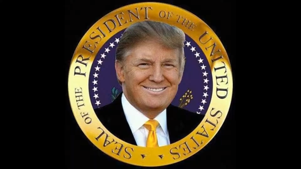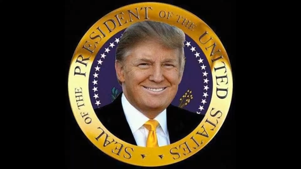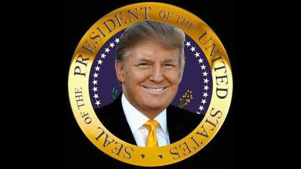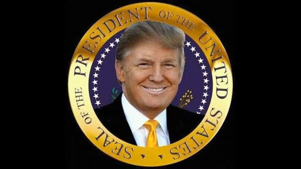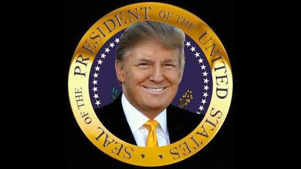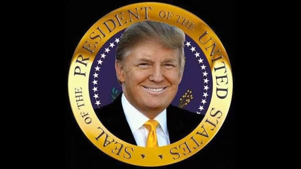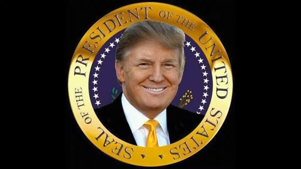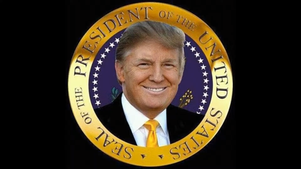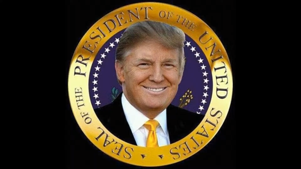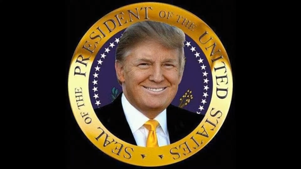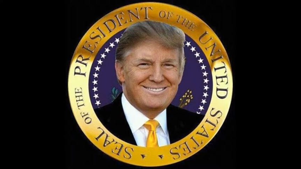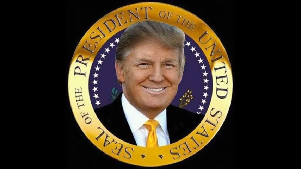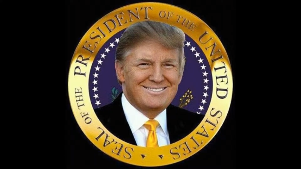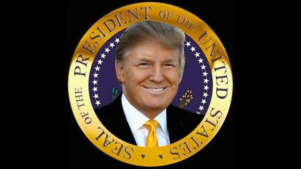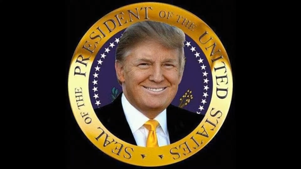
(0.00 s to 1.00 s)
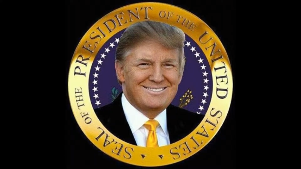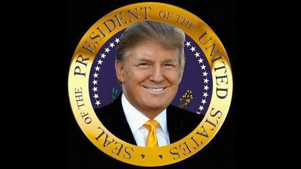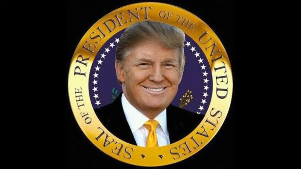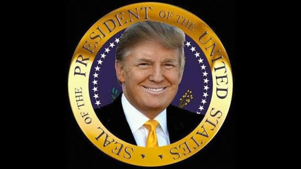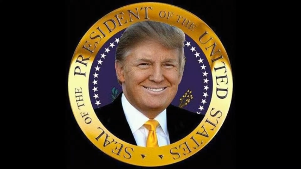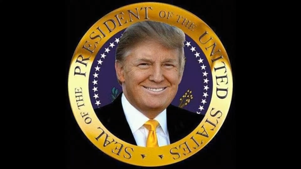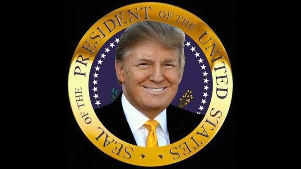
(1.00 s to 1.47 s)

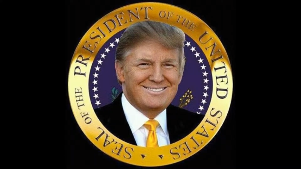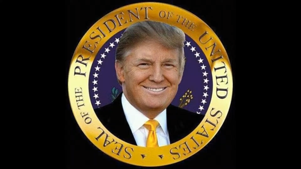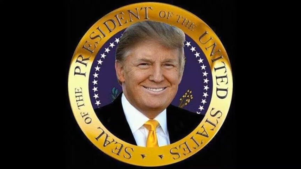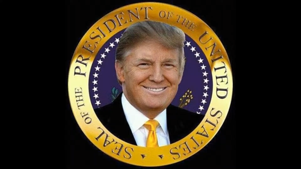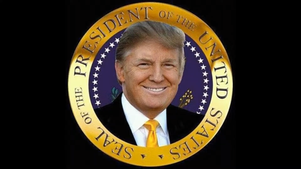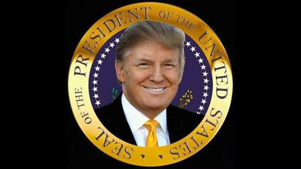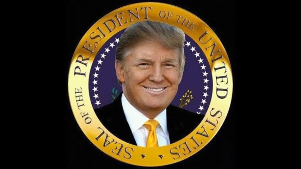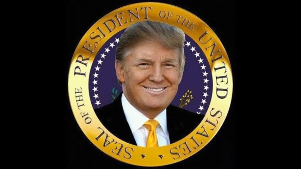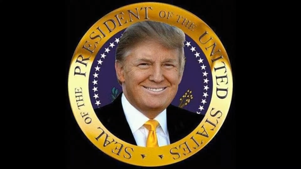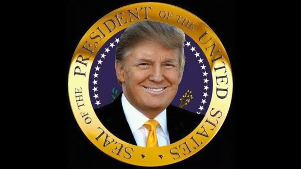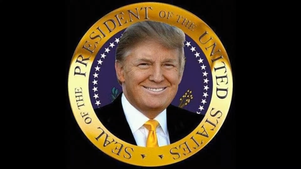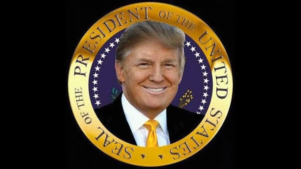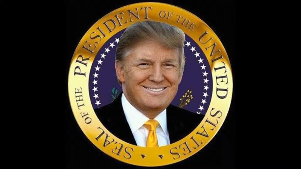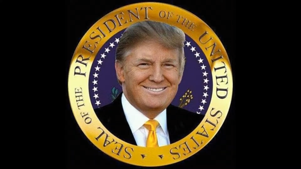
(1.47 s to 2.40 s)
[no speech]